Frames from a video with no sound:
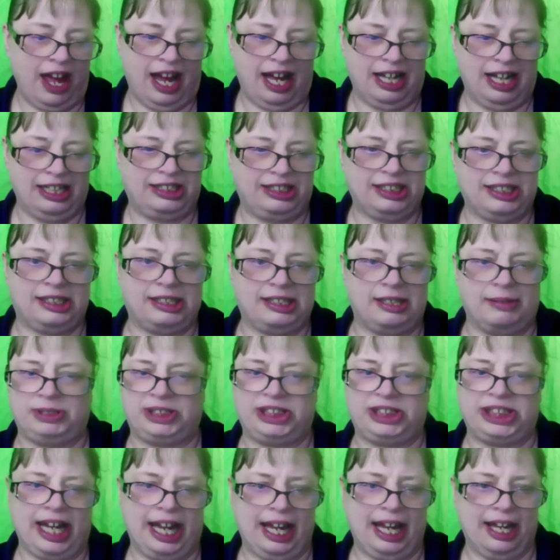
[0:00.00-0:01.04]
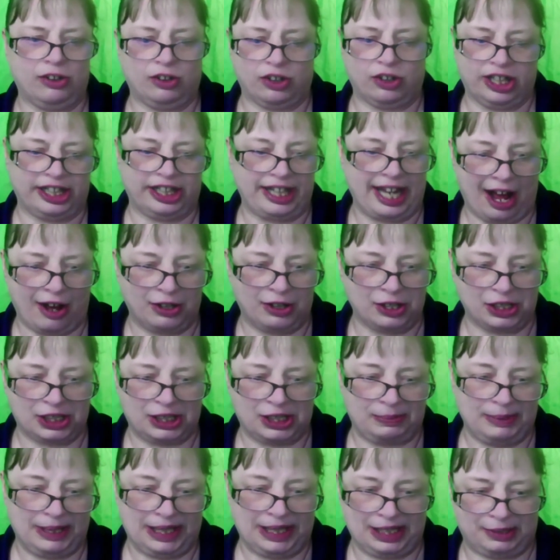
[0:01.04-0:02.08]
and just some channel
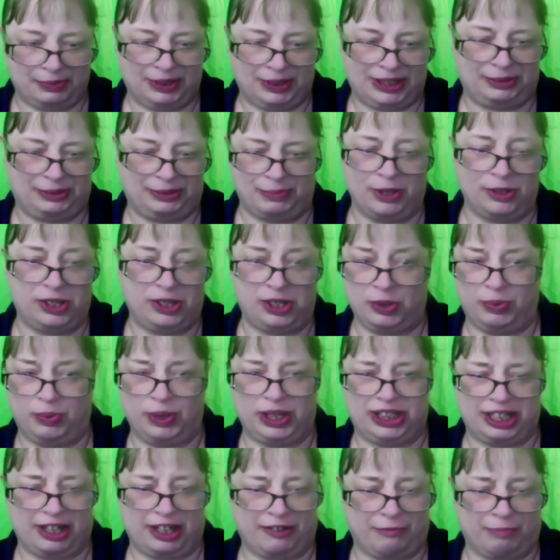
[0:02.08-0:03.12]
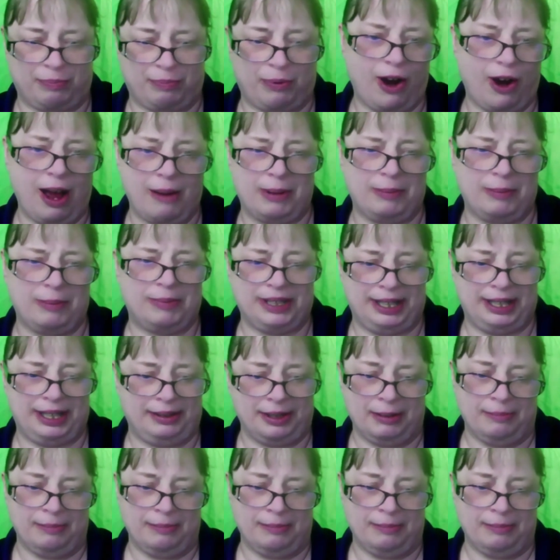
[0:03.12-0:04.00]
announcements, which most of which I've probably